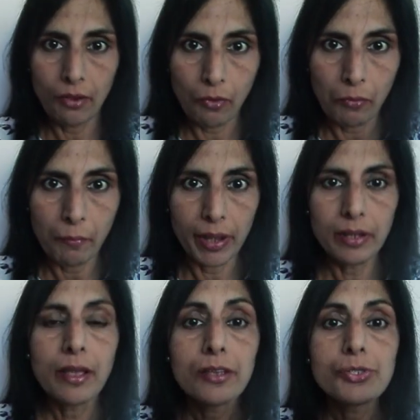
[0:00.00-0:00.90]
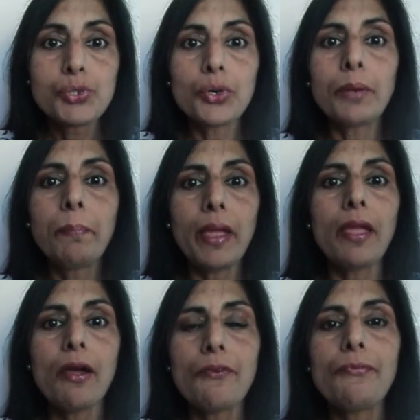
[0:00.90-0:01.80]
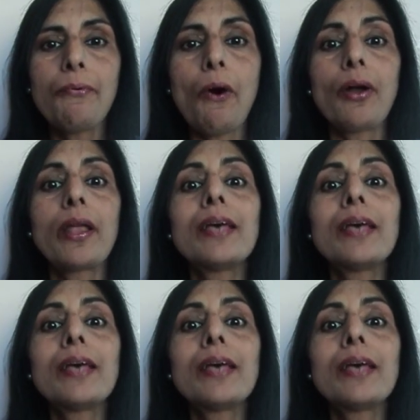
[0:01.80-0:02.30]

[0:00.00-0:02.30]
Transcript: government should be for